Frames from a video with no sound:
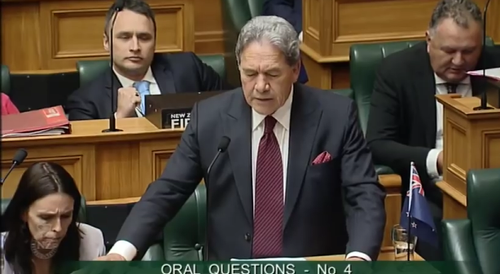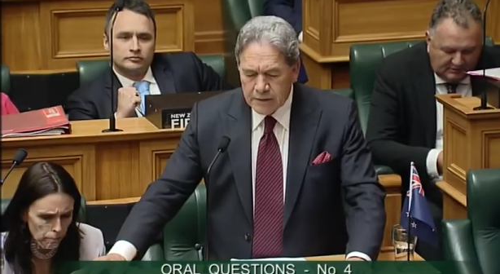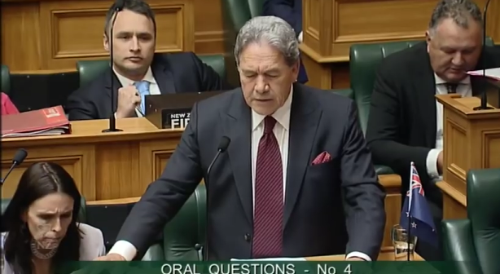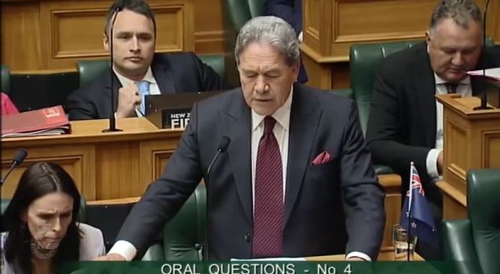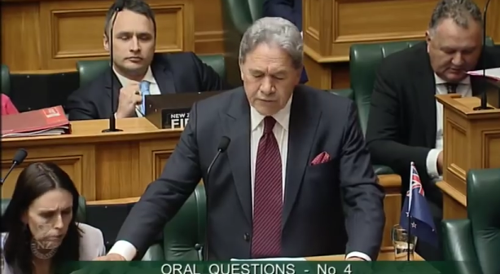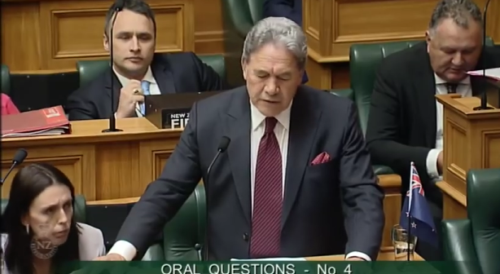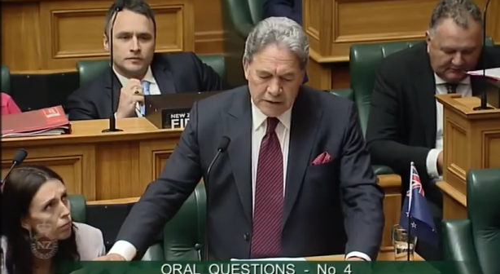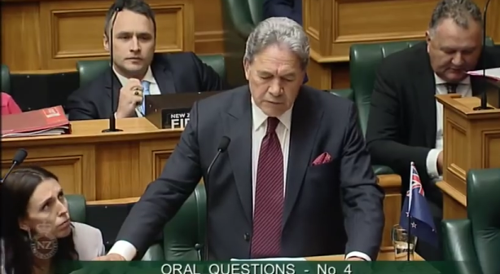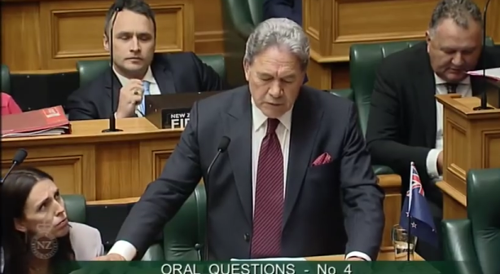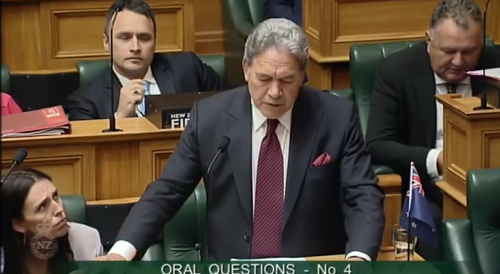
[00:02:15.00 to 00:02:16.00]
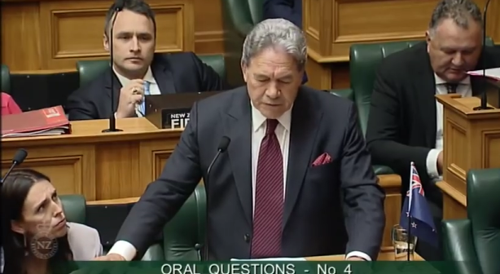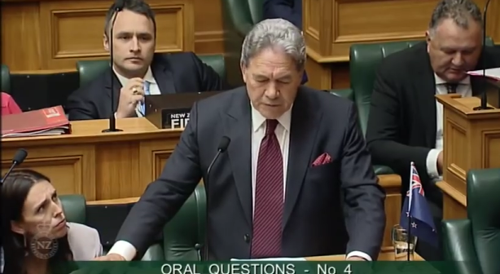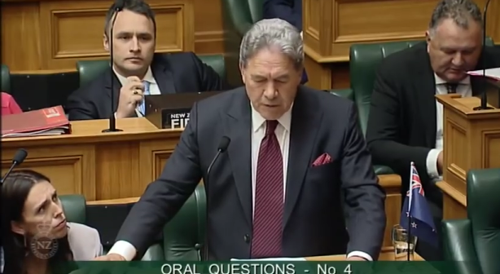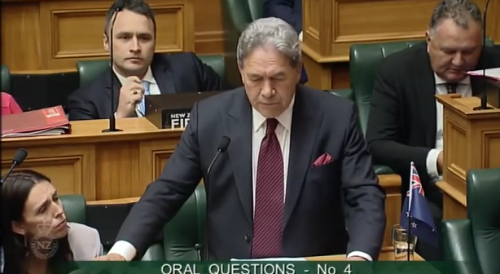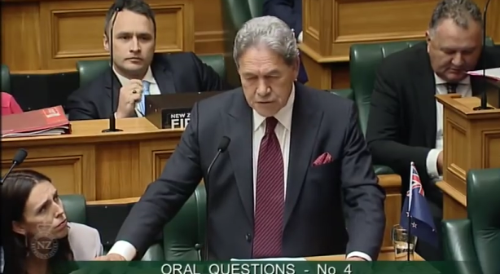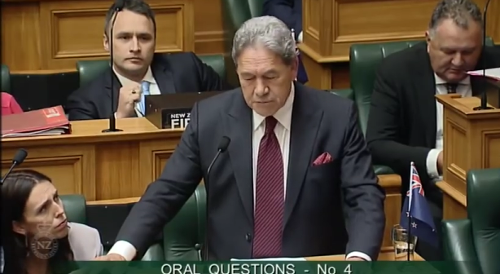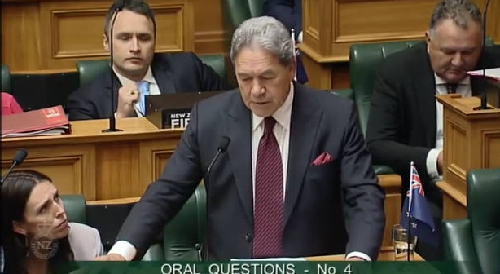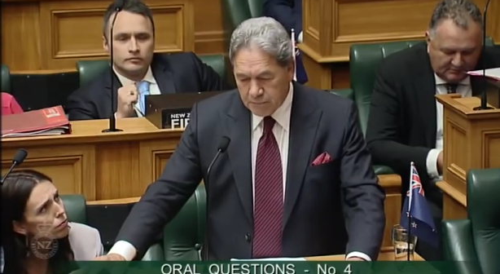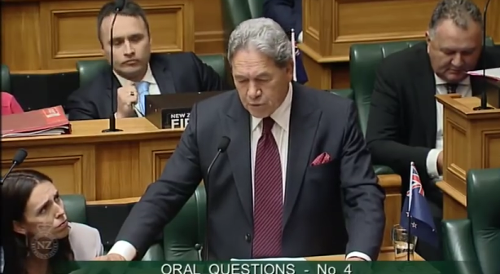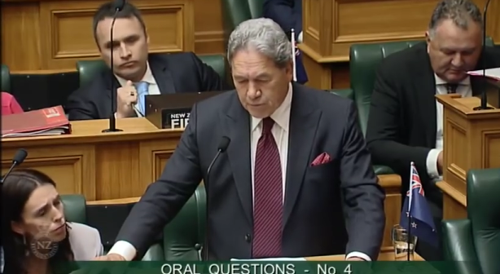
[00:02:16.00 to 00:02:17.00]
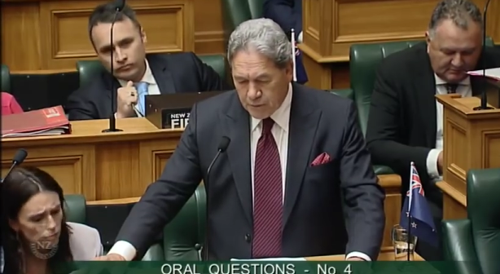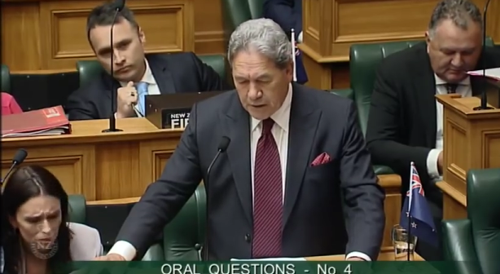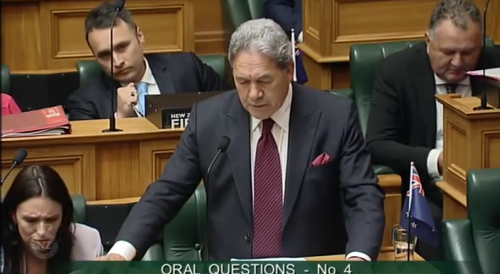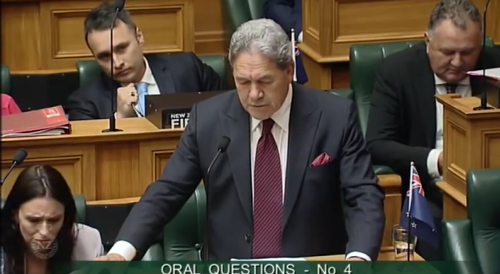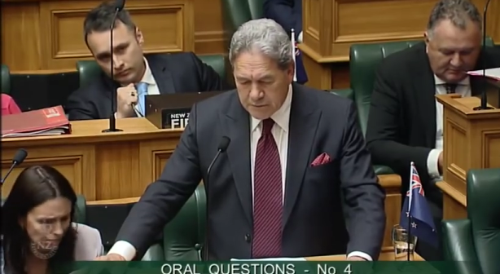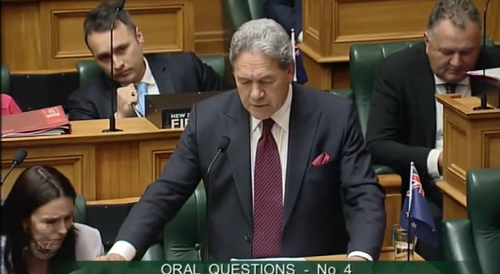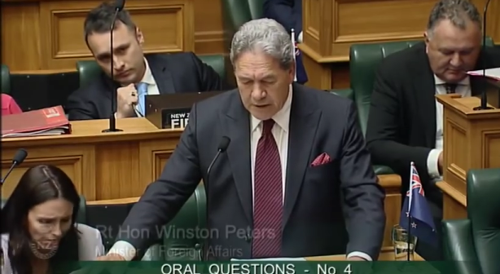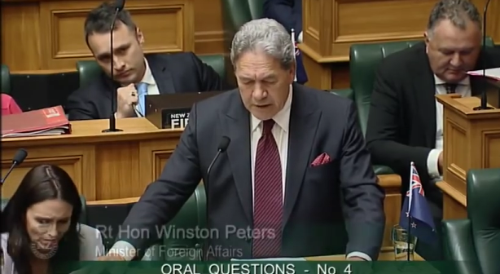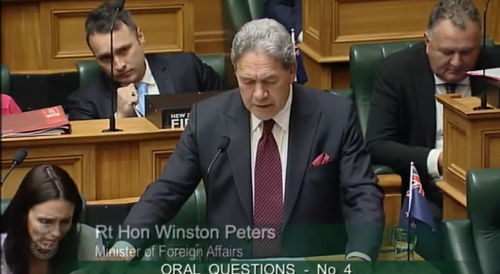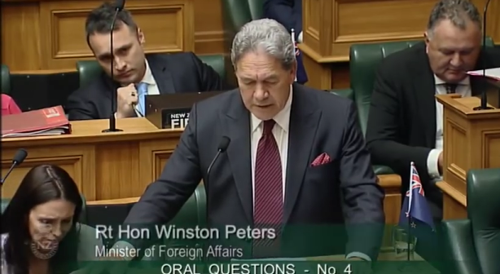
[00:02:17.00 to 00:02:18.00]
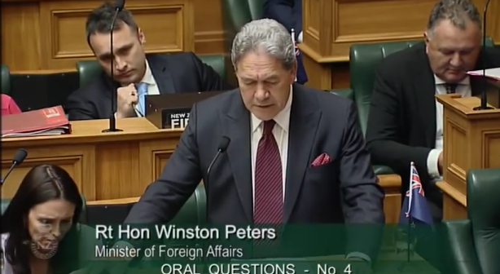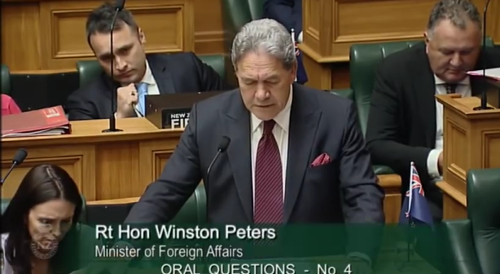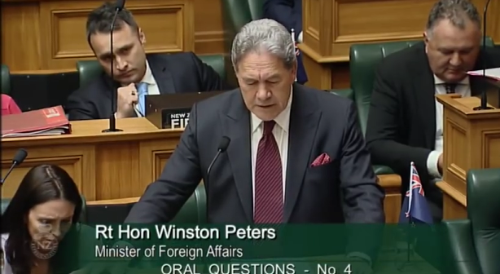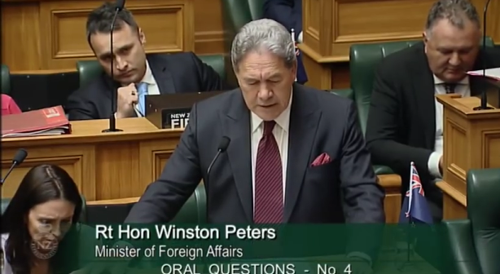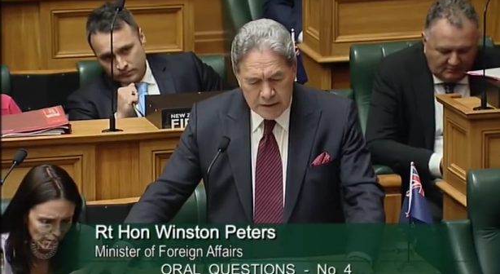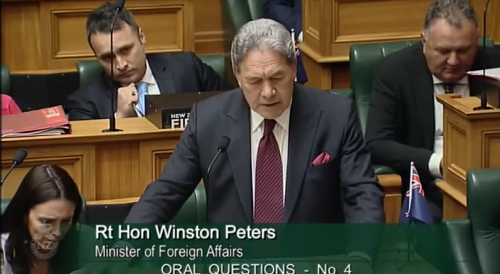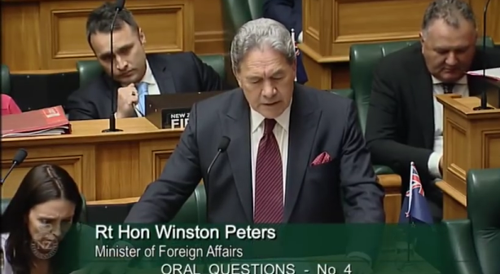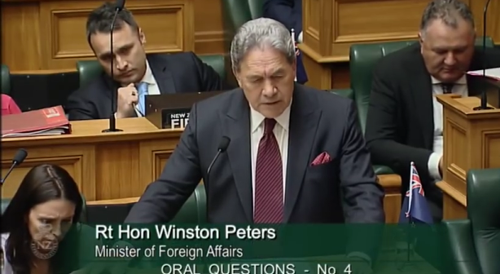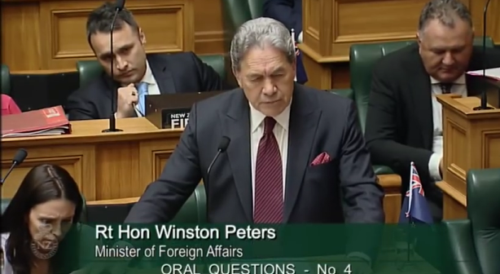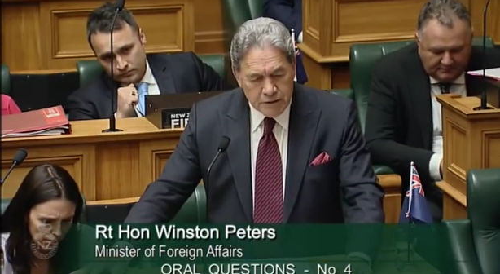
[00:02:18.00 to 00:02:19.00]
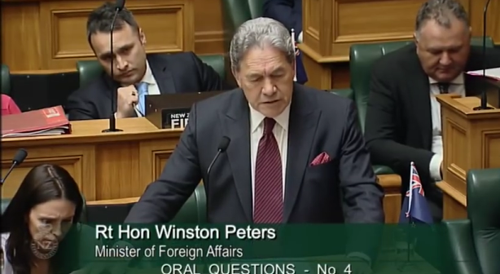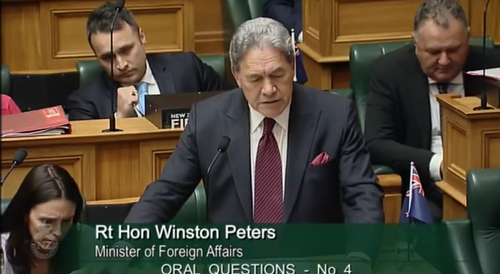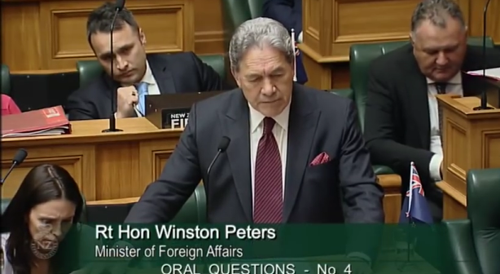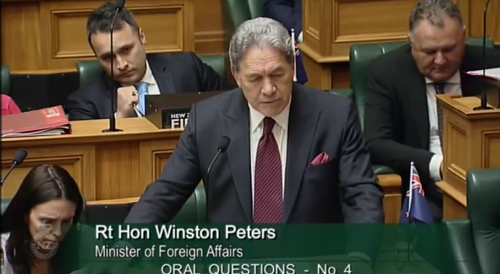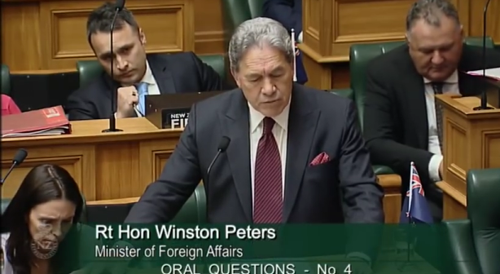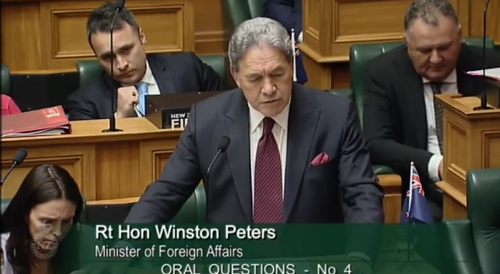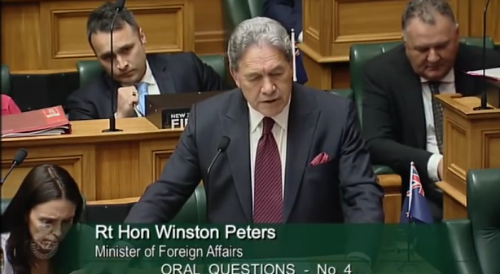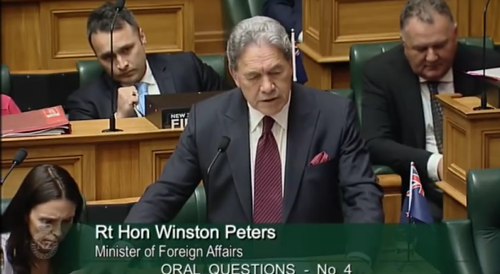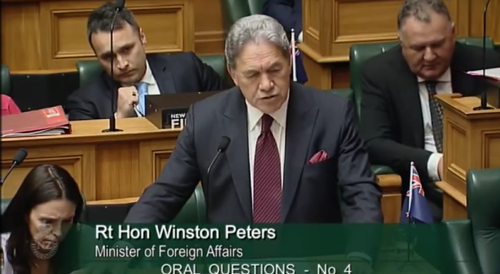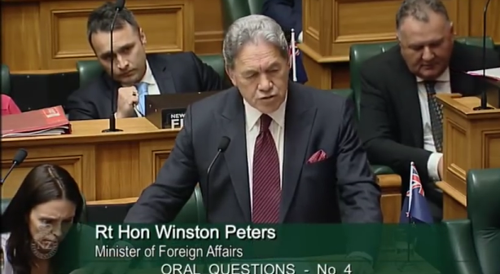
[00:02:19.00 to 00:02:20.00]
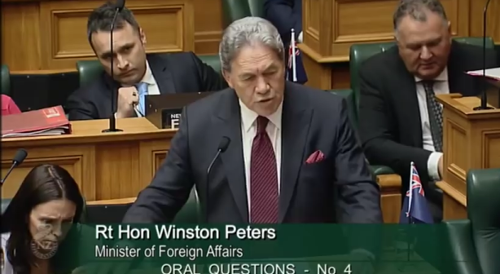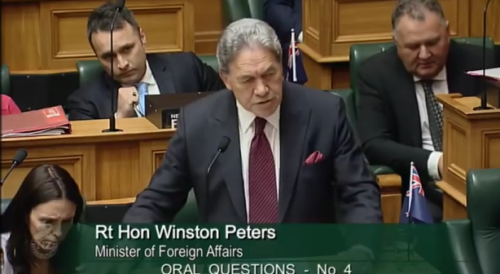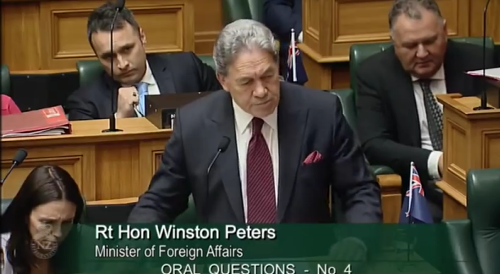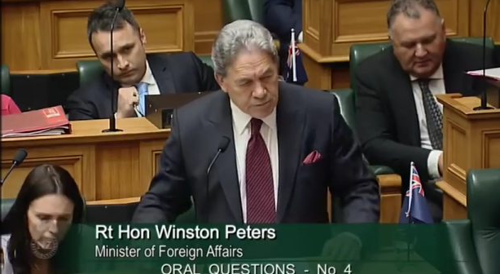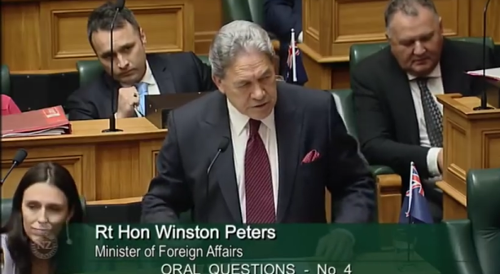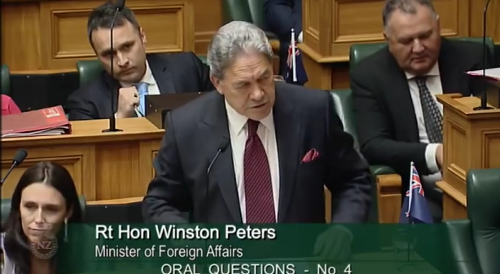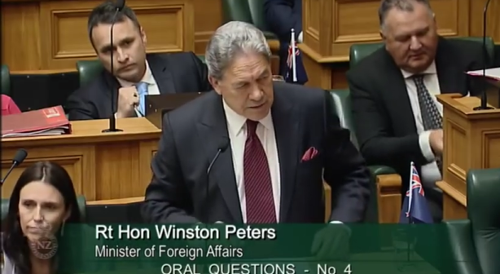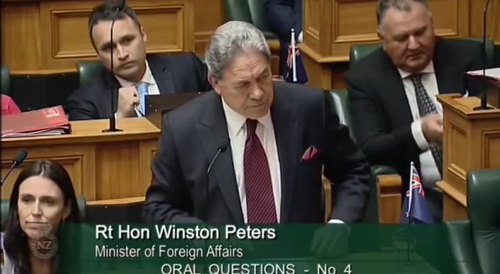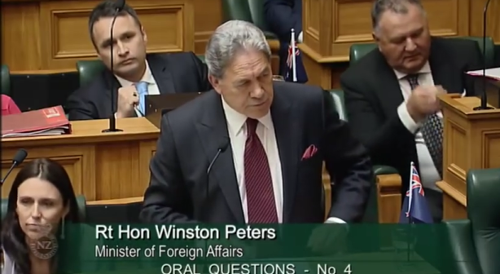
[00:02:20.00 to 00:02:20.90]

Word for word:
Speaker 1: The difficulty with the proposition being put by Mr. McClay is that the press statement was a joint press statement